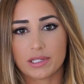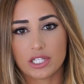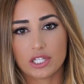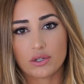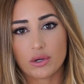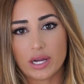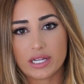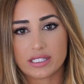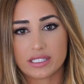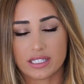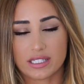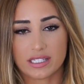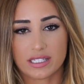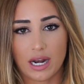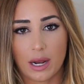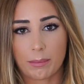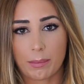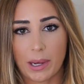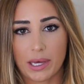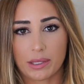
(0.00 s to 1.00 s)
You guys can
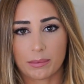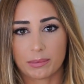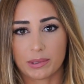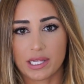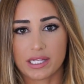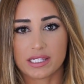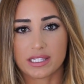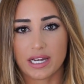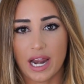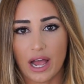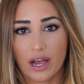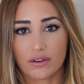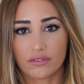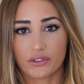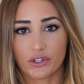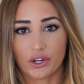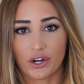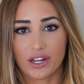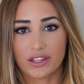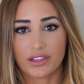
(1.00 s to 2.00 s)
stop by the place now
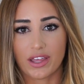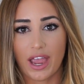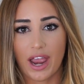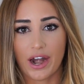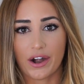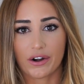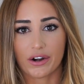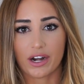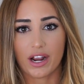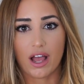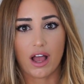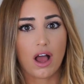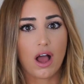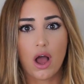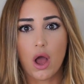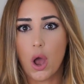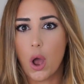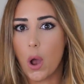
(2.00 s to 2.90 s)
if you're in the area.